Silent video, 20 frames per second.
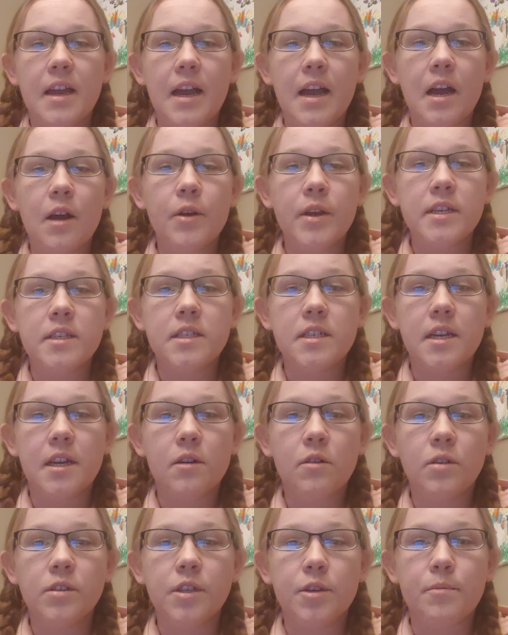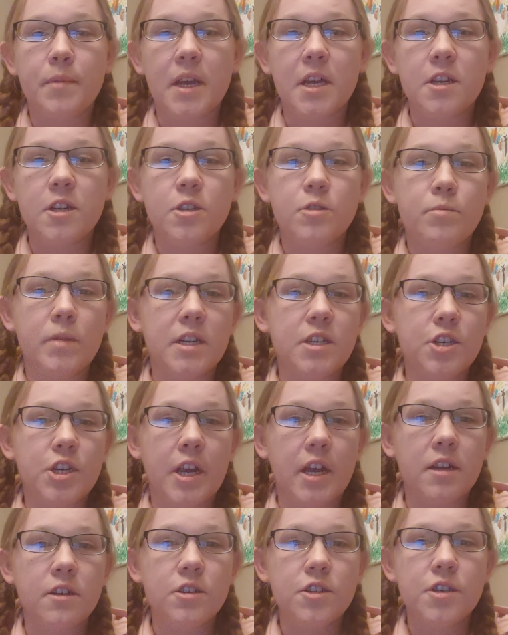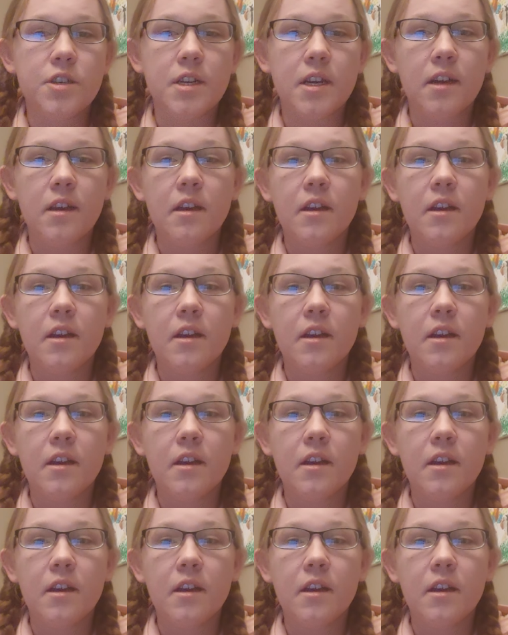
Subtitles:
How has stakeholder management changed?